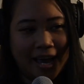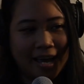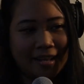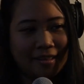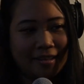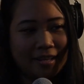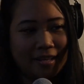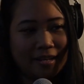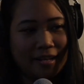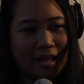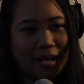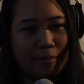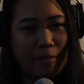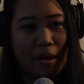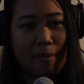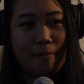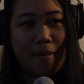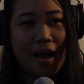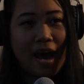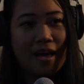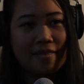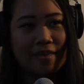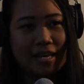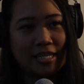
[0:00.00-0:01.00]
And then like my
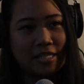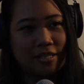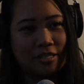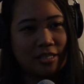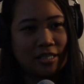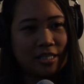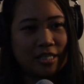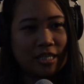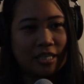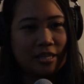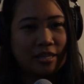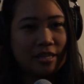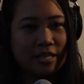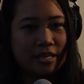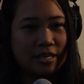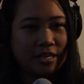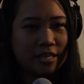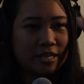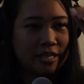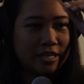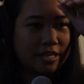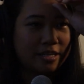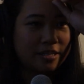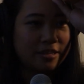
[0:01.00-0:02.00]
math, I just did
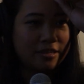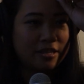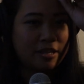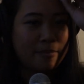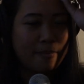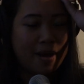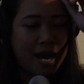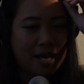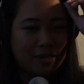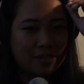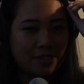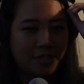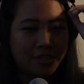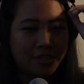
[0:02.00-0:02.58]
the math